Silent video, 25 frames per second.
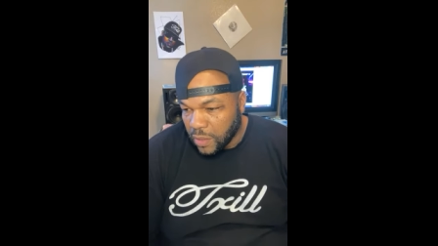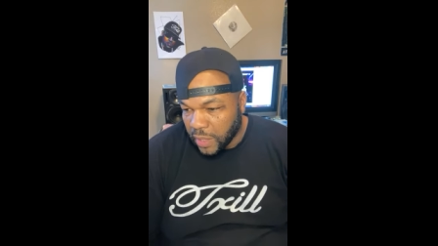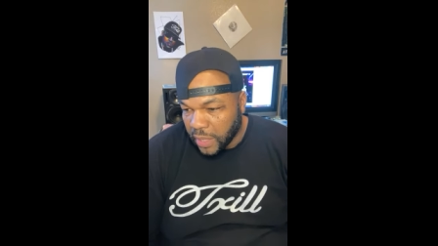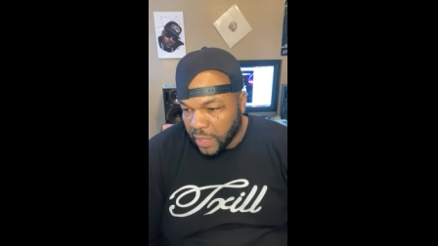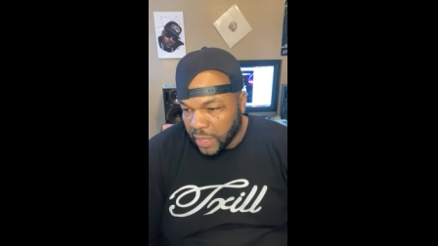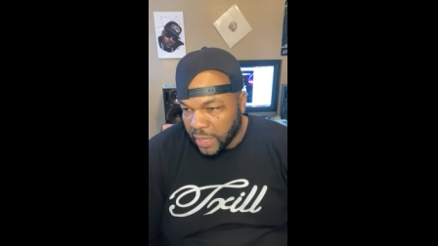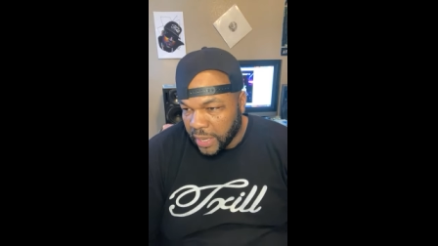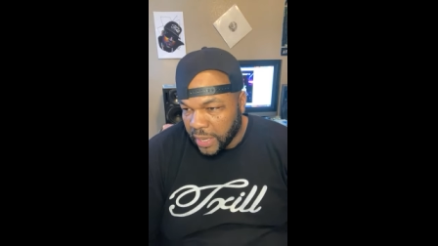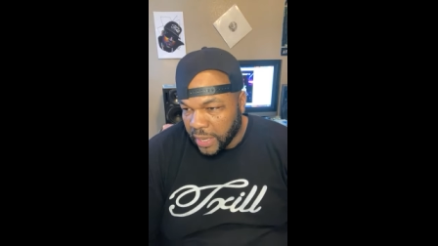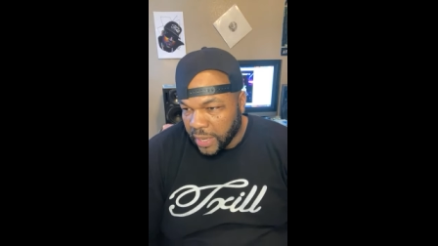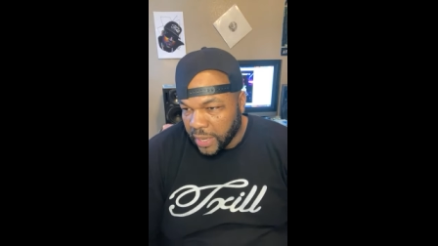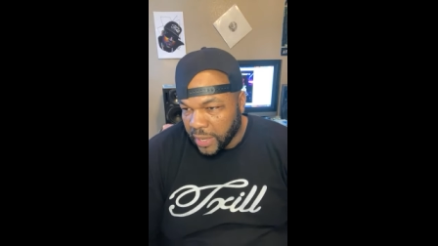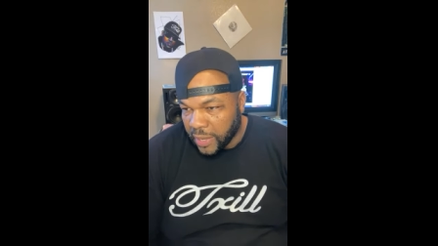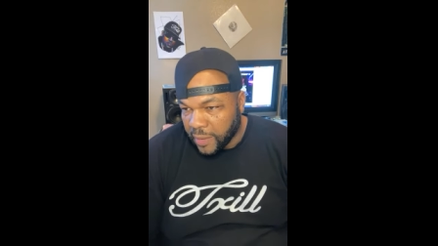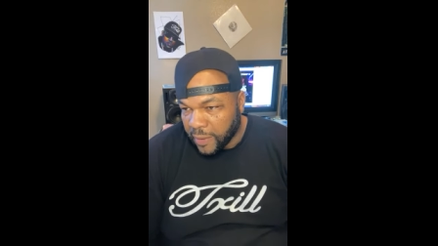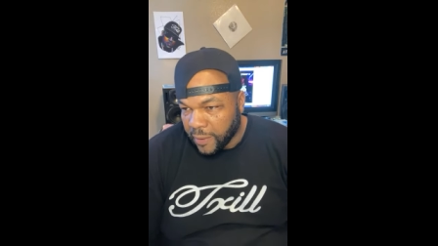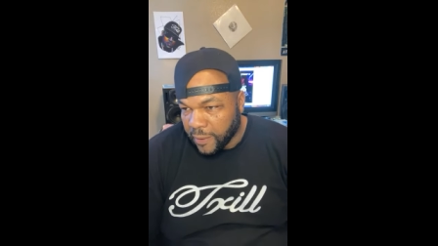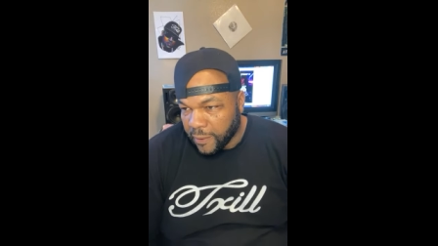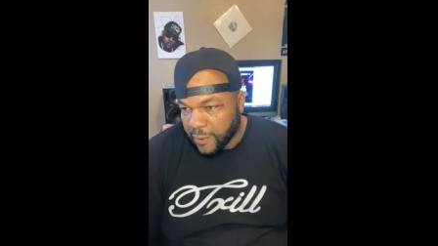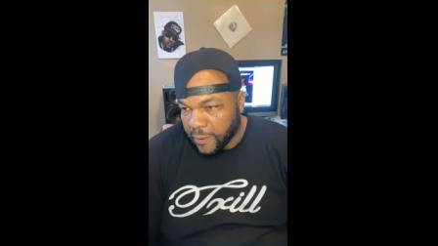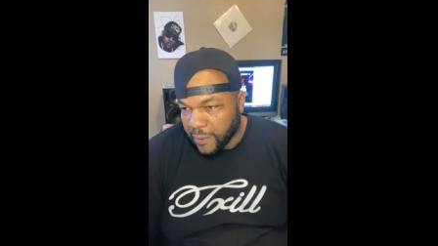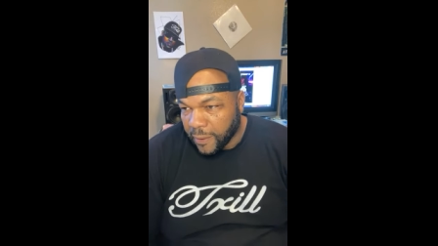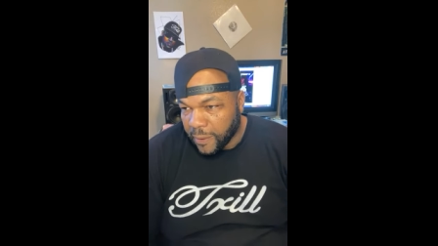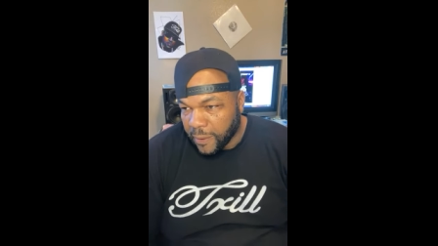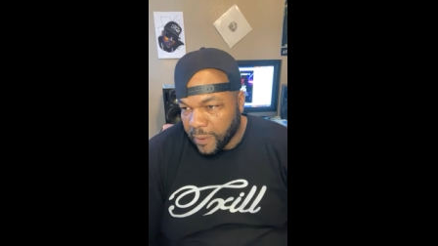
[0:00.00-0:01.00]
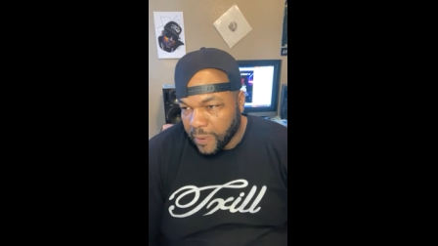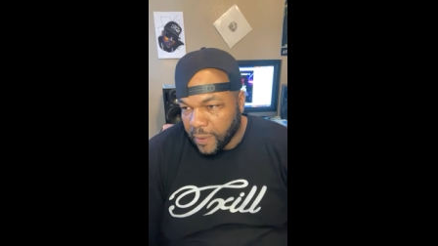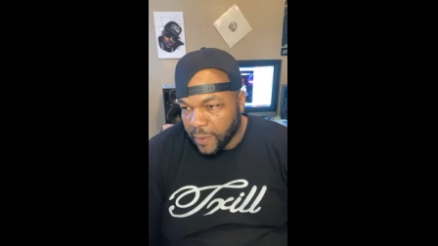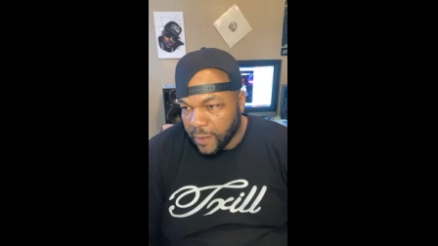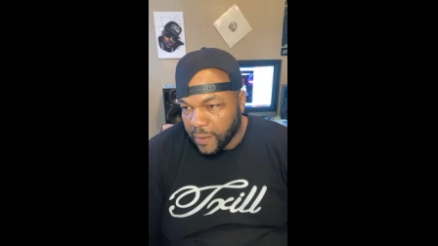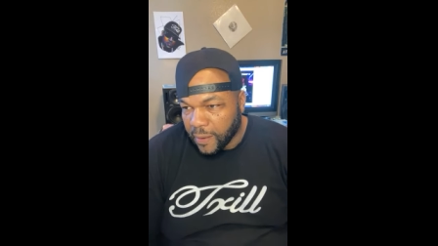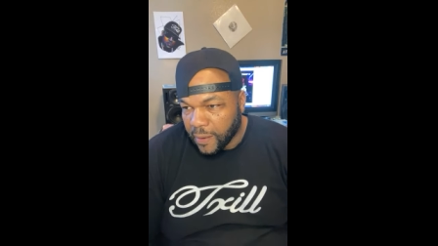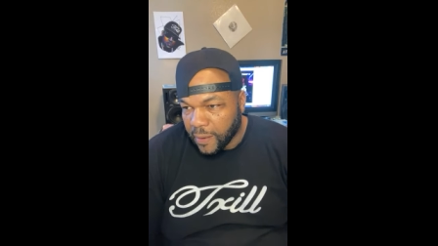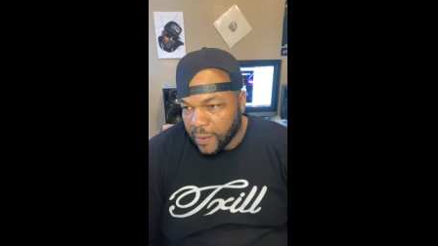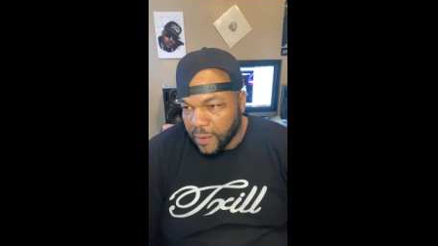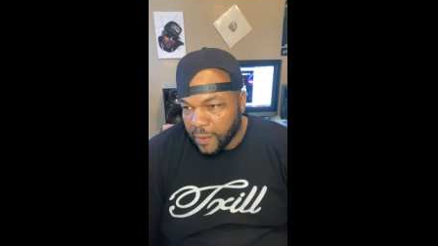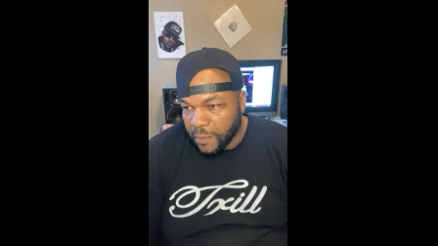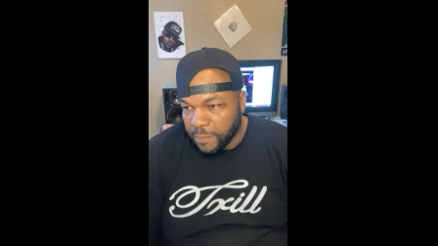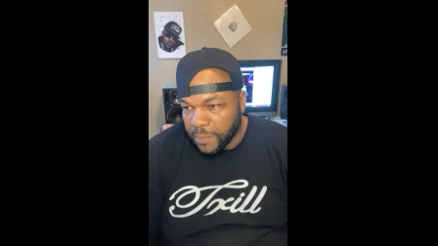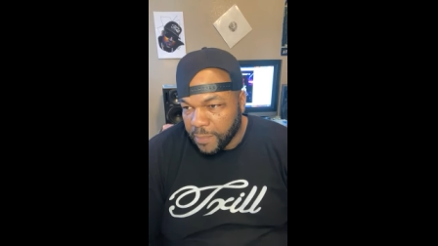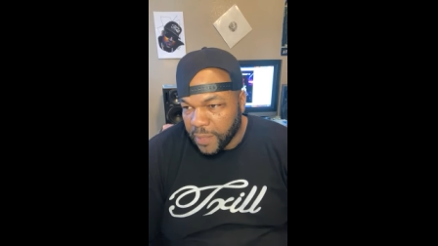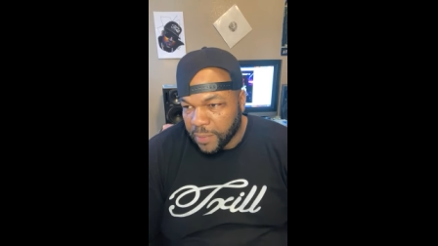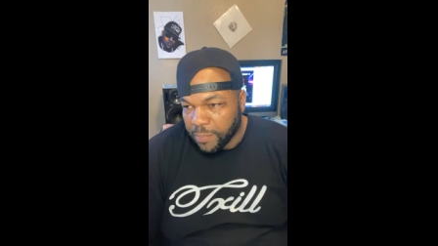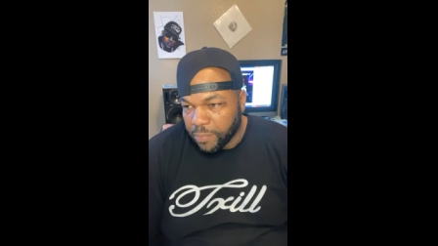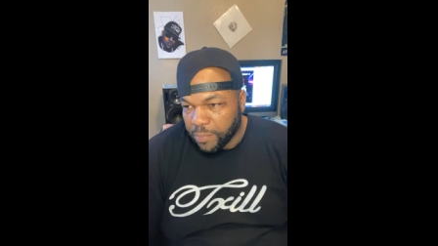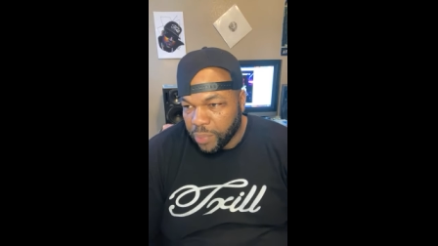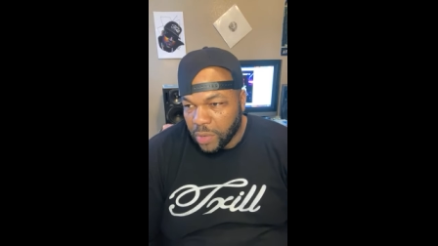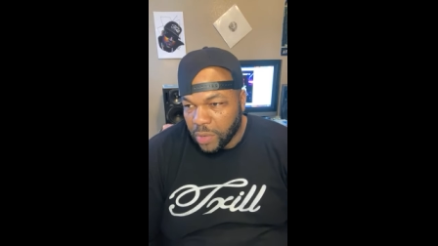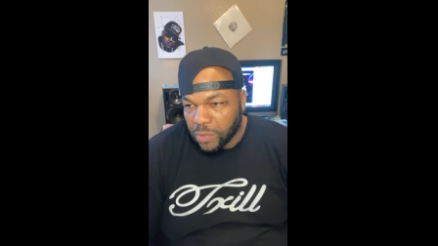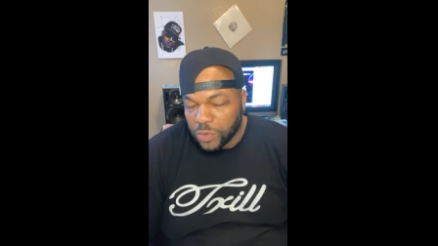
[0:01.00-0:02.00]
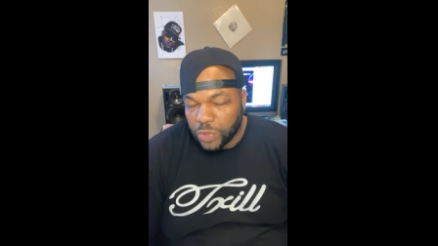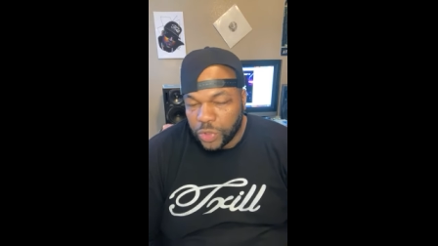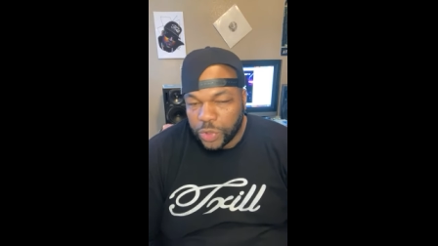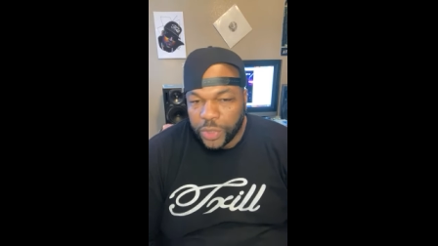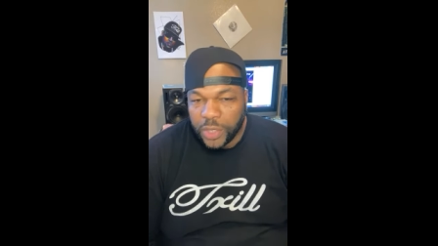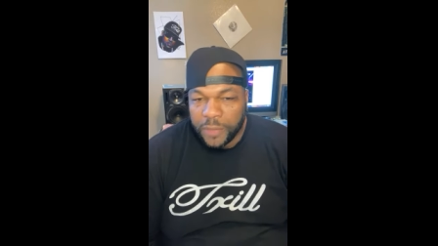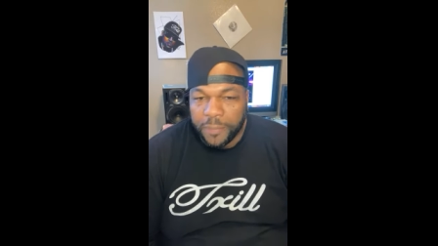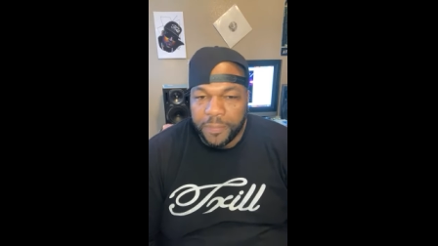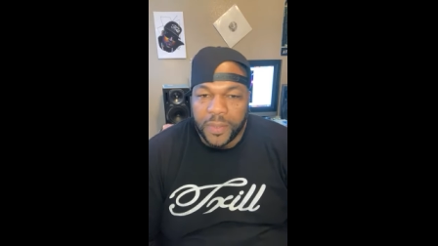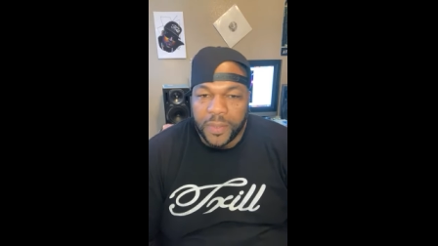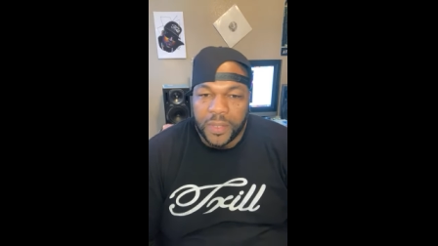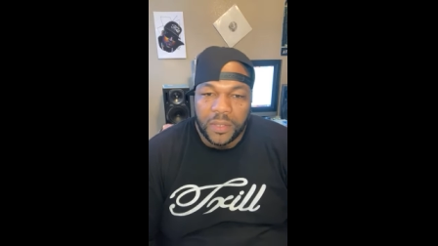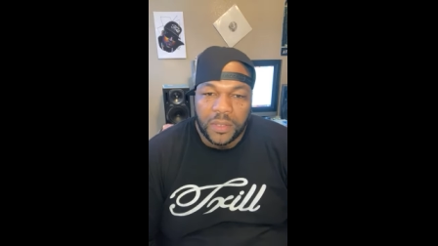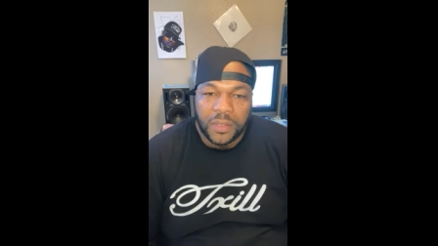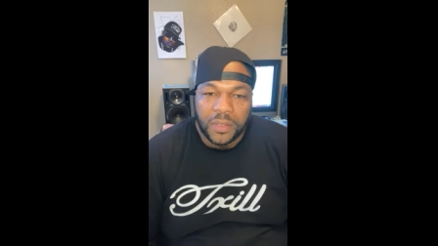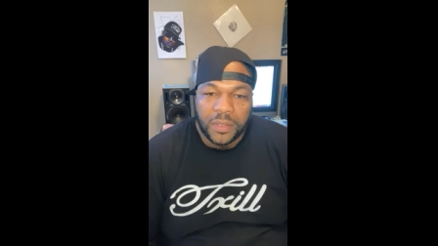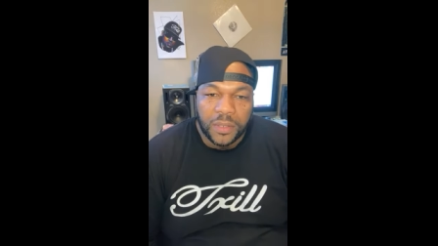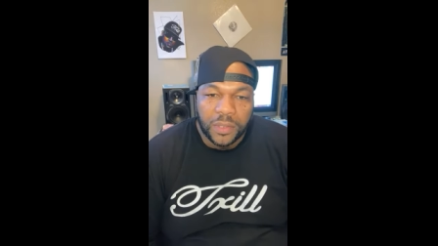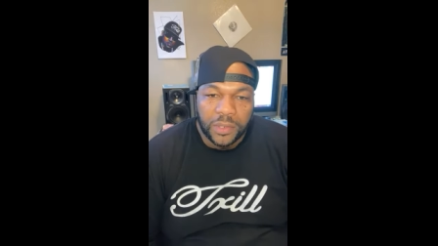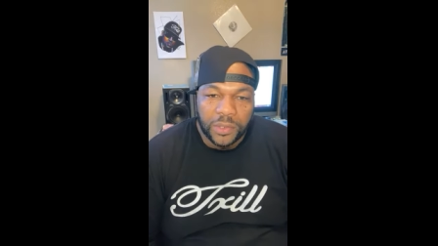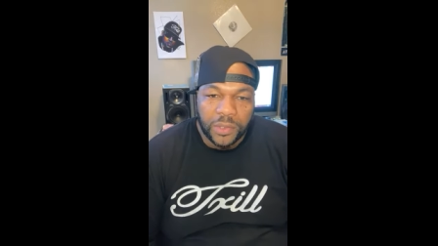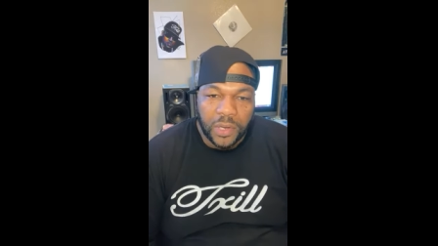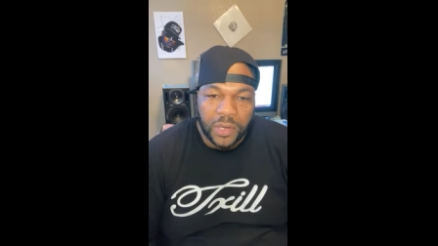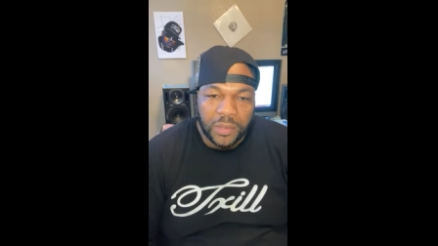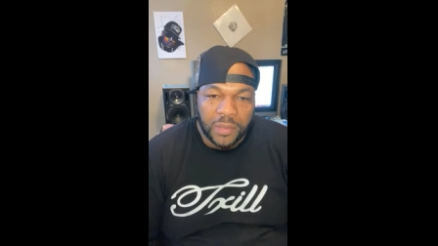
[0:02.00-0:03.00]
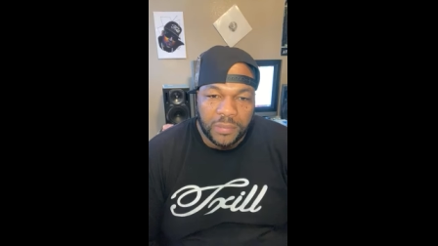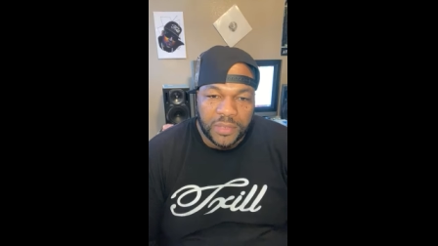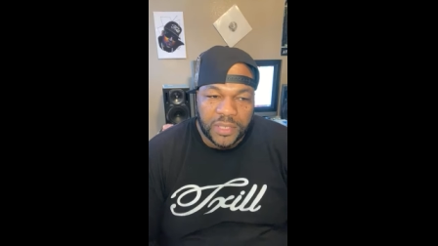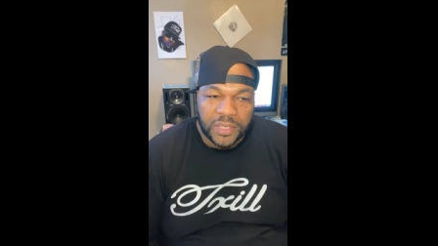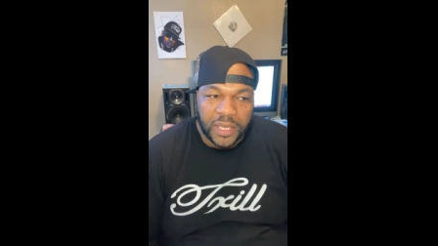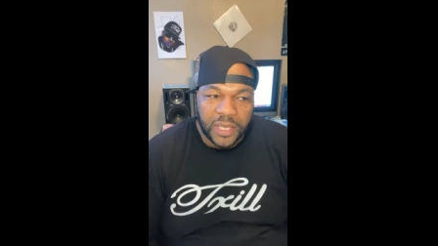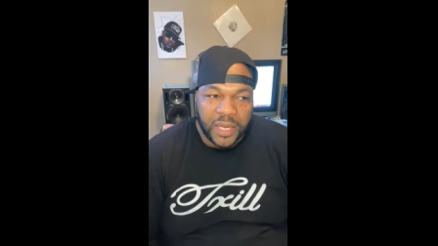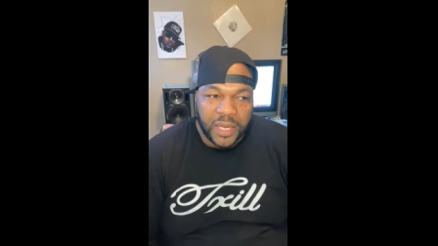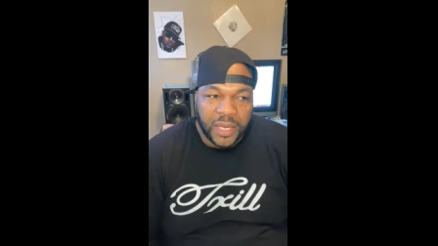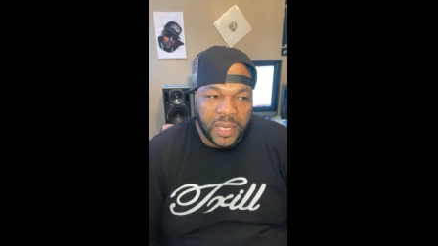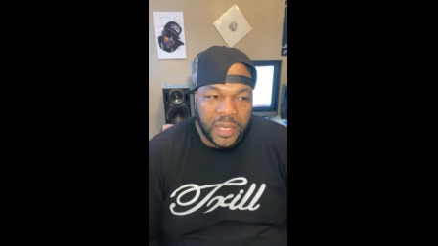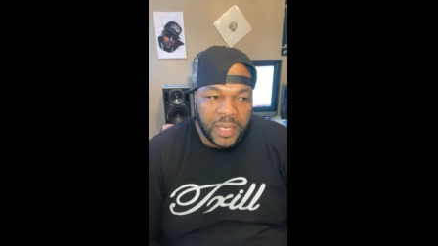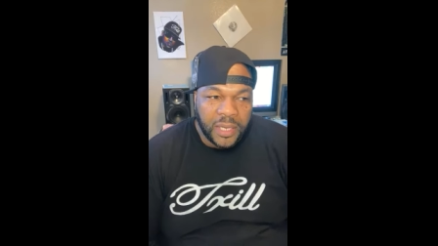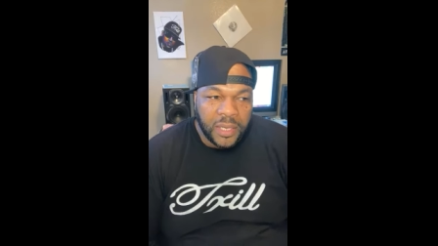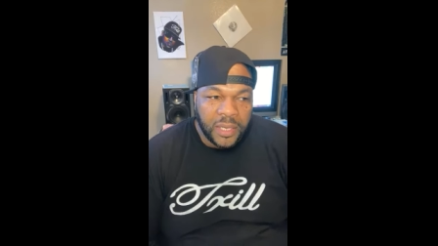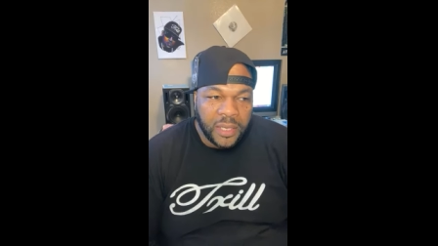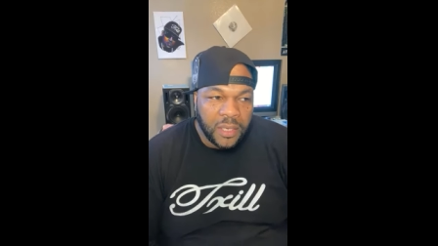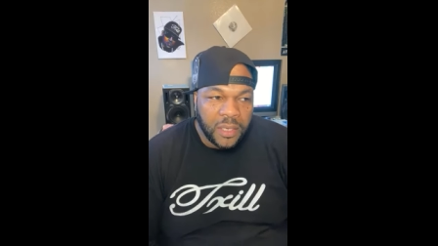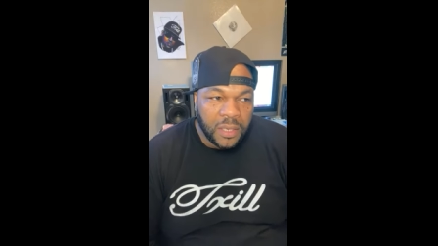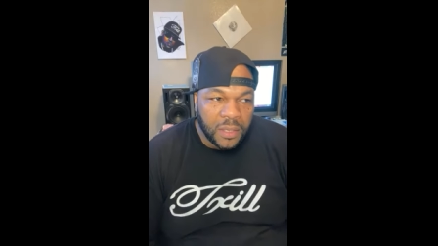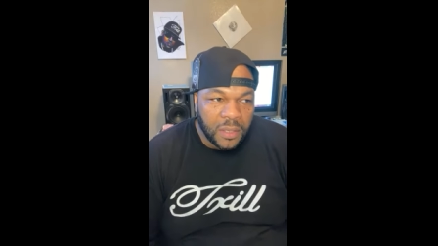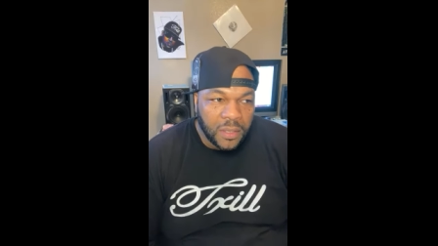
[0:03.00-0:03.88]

And Big Bro tripping, you know what I'm saying? He,